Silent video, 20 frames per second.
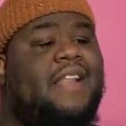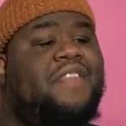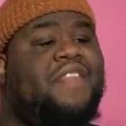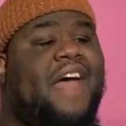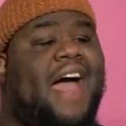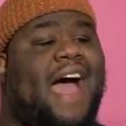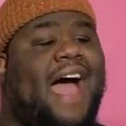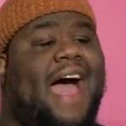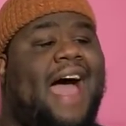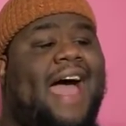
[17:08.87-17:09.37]

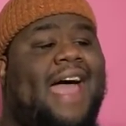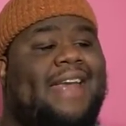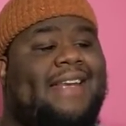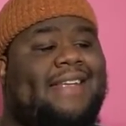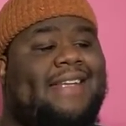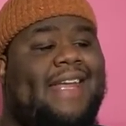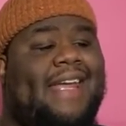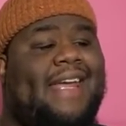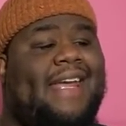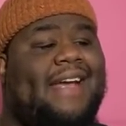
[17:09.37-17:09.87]
the
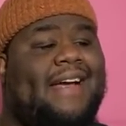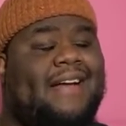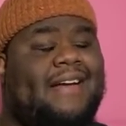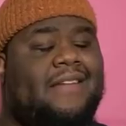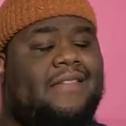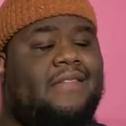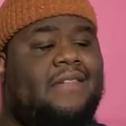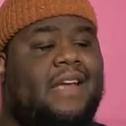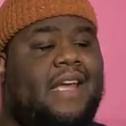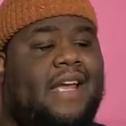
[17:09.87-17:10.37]

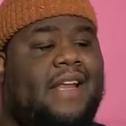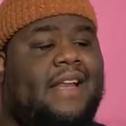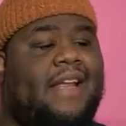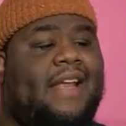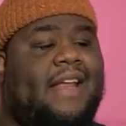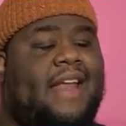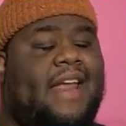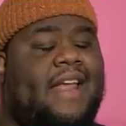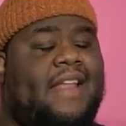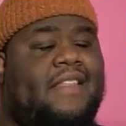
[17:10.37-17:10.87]
idea
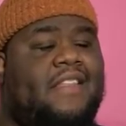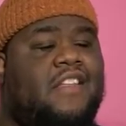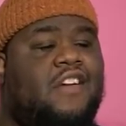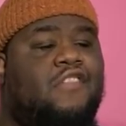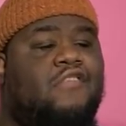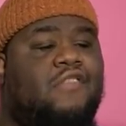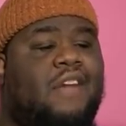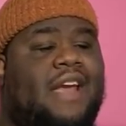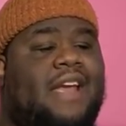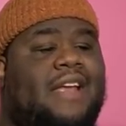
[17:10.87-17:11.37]
and the
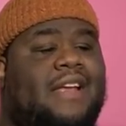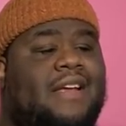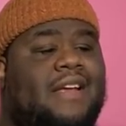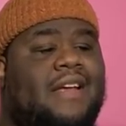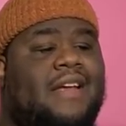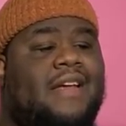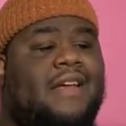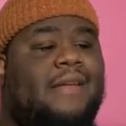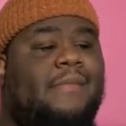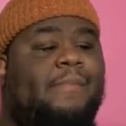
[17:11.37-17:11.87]
great
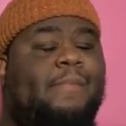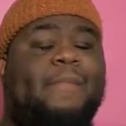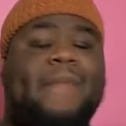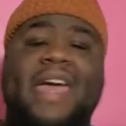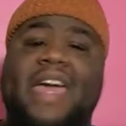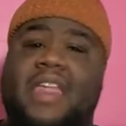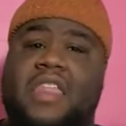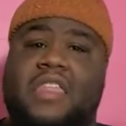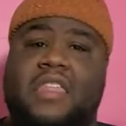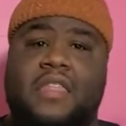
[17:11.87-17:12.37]

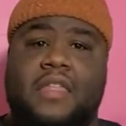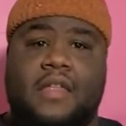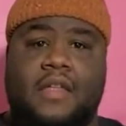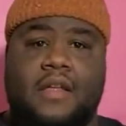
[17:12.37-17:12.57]
myth